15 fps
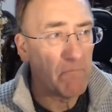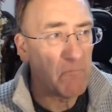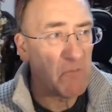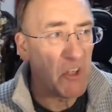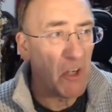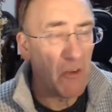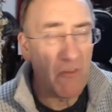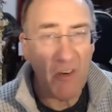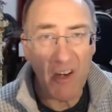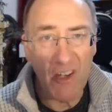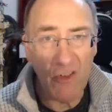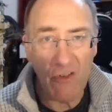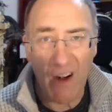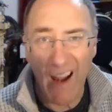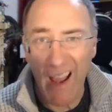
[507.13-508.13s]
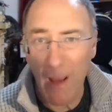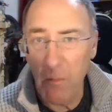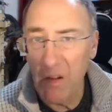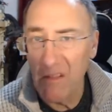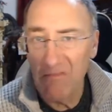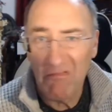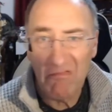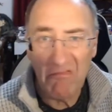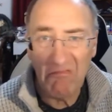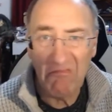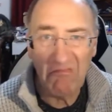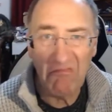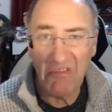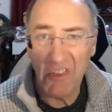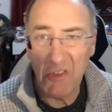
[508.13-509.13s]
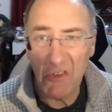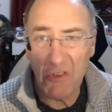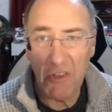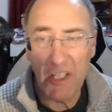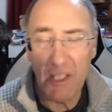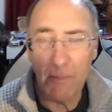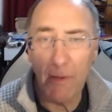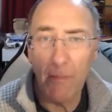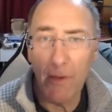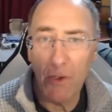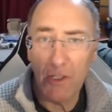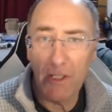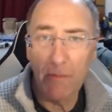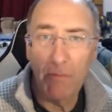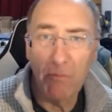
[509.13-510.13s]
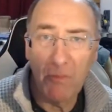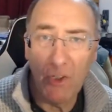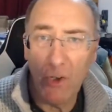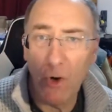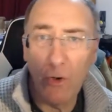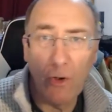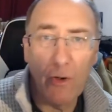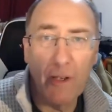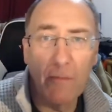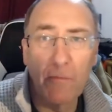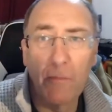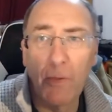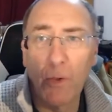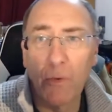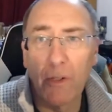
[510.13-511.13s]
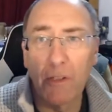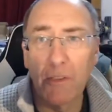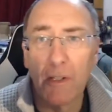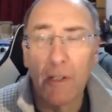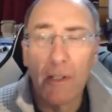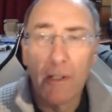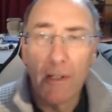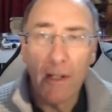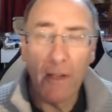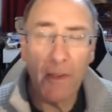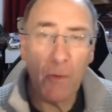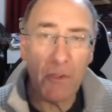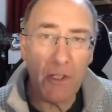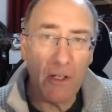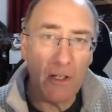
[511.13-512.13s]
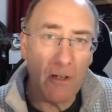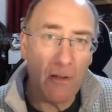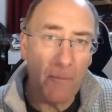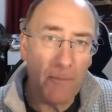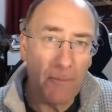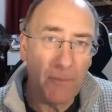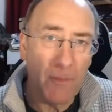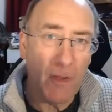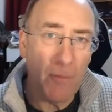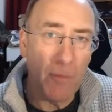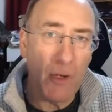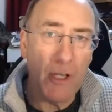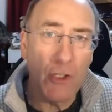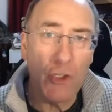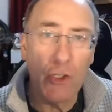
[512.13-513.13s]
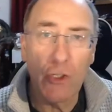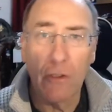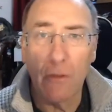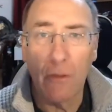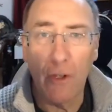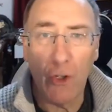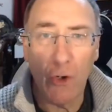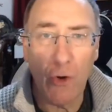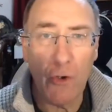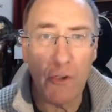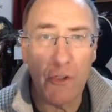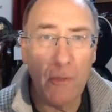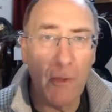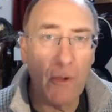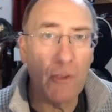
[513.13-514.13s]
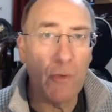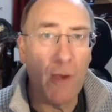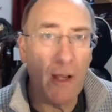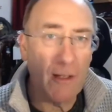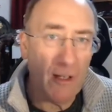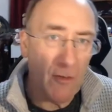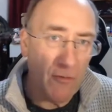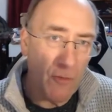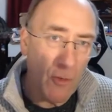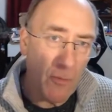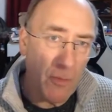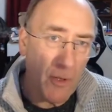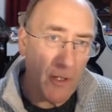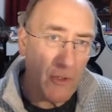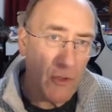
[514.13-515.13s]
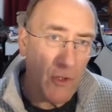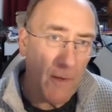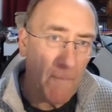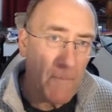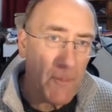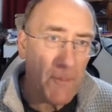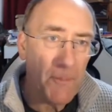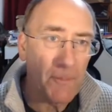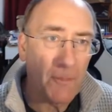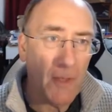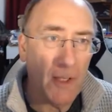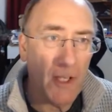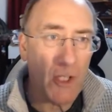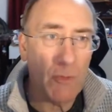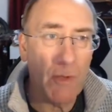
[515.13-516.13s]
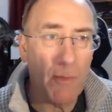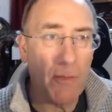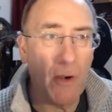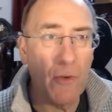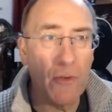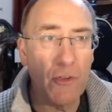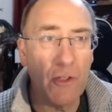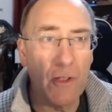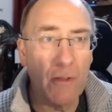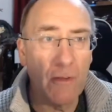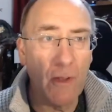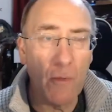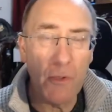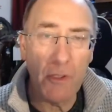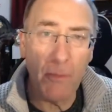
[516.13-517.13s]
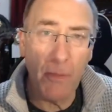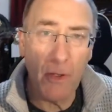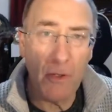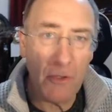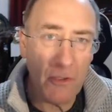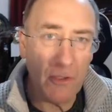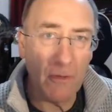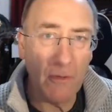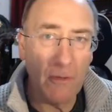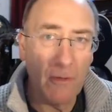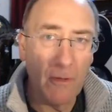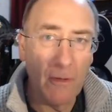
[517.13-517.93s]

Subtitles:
Very drab, few trees, but mostly concrete buildings. And there was a little bridge across the motorway, a little footbridge. And as we approached it, there was a person